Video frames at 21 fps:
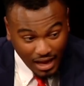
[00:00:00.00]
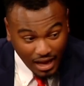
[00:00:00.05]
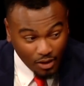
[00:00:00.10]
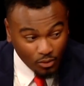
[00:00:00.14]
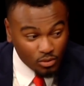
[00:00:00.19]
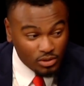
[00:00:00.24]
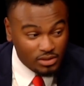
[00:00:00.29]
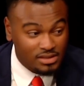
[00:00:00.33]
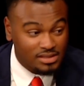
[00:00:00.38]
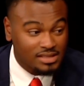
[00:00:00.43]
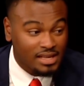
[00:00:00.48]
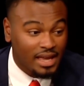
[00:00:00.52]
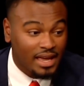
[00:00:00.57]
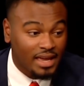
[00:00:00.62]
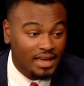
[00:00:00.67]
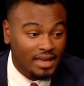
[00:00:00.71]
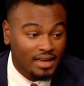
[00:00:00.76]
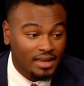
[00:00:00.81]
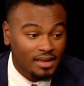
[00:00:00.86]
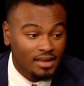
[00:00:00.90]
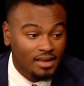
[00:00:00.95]
I would
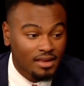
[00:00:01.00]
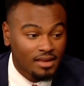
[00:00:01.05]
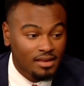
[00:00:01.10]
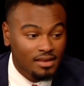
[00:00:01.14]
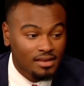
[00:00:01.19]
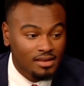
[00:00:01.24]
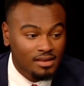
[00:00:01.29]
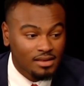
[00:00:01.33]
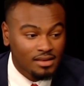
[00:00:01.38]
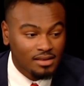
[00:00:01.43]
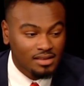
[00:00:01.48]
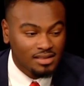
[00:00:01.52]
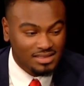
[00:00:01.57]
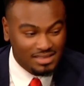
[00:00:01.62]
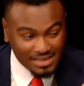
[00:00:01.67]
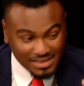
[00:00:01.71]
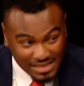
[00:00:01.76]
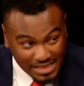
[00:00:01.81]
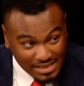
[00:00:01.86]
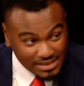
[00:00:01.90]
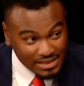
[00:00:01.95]
say,
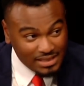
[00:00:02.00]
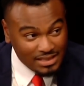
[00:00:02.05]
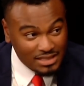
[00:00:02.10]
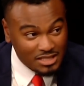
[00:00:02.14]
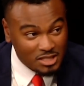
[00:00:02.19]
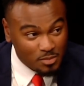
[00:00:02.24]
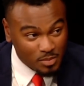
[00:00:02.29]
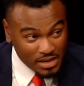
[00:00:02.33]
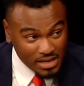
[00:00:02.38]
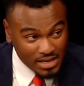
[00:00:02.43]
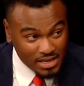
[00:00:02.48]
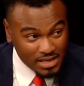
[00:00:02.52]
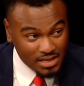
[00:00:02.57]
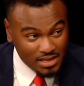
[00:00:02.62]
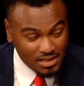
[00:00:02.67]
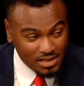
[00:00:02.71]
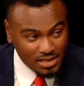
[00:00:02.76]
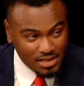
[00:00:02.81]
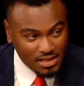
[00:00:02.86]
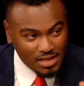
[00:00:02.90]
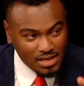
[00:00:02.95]
statistically
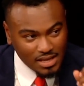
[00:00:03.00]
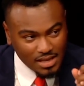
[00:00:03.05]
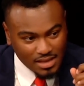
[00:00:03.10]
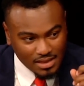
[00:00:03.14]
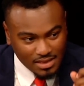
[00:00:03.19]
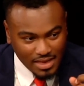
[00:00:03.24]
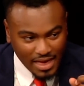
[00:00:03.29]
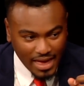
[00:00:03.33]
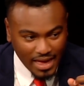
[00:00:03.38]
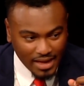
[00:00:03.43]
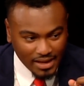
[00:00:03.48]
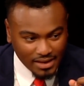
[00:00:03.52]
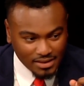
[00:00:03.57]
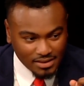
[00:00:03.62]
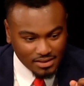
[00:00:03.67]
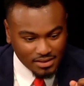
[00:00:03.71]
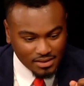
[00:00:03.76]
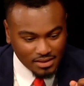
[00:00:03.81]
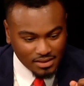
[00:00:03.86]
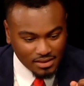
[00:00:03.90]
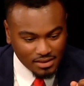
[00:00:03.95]
speaking, that
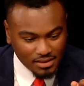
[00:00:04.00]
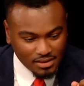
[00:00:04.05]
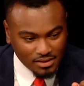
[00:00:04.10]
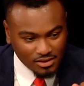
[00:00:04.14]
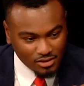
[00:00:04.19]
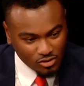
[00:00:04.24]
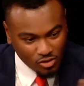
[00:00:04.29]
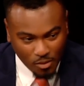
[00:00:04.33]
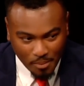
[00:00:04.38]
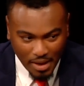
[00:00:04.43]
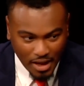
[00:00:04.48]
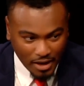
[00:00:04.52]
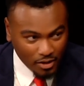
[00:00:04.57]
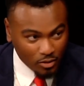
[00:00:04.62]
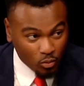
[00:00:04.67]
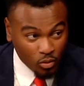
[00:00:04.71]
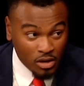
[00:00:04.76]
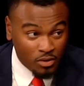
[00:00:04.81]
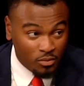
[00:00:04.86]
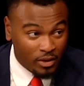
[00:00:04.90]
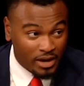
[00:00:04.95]
no
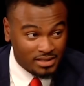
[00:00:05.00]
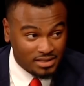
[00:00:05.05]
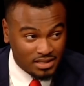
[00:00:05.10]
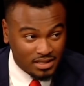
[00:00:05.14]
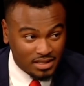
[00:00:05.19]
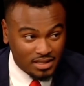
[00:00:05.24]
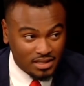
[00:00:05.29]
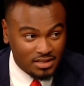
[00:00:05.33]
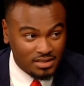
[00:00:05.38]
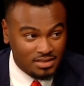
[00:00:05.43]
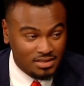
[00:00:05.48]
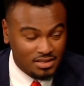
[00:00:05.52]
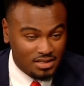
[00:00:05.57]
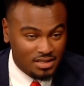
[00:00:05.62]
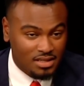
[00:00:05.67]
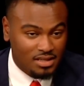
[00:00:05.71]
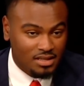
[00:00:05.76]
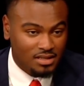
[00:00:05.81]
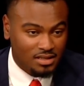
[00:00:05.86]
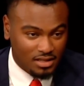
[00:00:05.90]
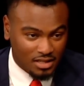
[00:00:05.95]
matter what race it is,
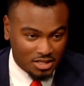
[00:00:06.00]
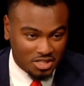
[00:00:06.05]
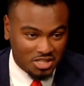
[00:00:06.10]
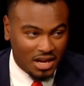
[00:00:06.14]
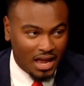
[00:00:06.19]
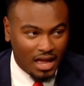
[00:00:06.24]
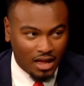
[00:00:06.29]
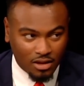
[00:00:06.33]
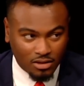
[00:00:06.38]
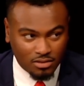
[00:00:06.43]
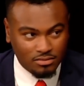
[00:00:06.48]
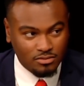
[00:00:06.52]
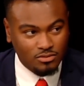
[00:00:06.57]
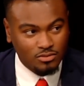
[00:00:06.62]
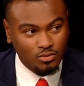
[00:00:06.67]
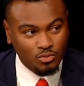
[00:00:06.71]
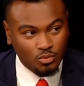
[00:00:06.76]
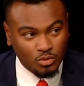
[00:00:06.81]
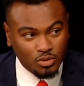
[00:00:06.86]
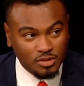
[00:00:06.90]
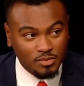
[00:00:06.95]
a child
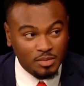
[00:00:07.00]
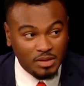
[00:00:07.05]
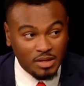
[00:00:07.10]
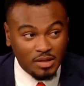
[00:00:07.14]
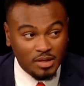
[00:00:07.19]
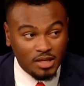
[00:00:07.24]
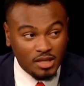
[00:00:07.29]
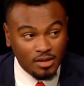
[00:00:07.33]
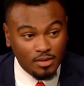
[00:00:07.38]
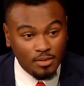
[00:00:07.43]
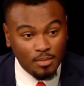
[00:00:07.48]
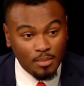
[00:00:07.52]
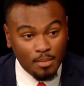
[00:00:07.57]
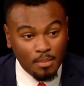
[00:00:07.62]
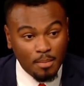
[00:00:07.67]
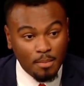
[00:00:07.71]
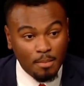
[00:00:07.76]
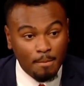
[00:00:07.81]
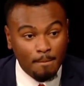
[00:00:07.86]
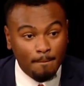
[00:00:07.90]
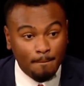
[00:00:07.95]
would be
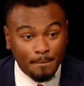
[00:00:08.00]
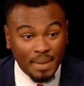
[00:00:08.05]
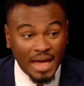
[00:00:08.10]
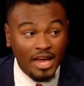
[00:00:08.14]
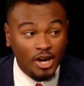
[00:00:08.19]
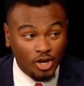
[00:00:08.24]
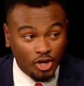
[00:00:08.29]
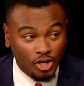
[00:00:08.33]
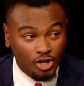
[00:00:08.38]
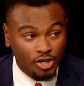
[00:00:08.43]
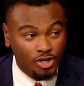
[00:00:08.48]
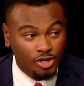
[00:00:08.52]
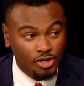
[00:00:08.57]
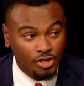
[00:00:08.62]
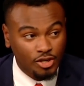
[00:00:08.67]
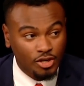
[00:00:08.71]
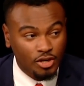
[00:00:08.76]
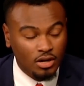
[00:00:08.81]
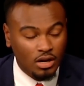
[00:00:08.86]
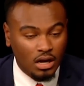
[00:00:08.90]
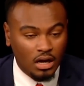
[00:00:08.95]
better
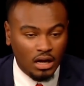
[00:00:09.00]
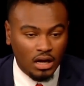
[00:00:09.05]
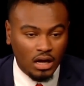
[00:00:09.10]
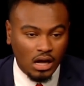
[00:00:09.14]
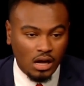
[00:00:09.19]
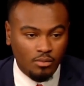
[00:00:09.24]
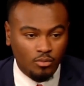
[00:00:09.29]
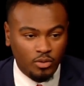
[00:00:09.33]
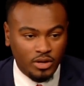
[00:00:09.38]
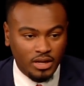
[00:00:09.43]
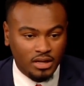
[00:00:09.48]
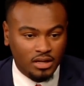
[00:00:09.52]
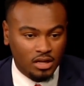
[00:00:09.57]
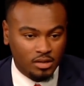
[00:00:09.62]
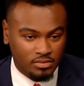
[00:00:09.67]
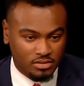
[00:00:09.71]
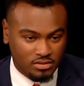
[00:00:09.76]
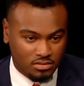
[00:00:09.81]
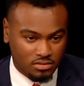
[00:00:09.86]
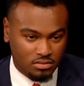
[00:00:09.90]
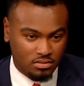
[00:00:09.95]
um, when it
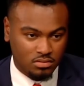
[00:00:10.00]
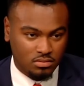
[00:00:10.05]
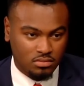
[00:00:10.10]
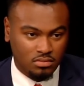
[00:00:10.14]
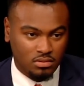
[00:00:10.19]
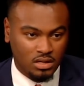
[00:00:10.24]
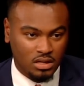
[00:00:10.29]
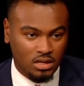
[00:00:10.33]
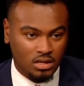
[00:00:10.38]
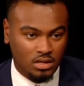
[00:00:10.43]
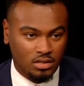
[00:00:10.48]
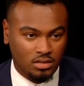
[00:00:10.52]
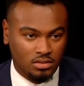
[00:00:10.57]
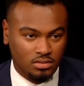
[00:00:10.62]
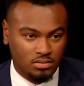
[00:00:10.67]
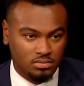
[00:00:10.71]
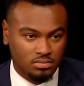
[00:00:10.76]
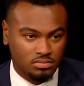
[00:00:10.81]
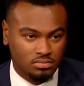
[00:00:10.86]
comes to uh,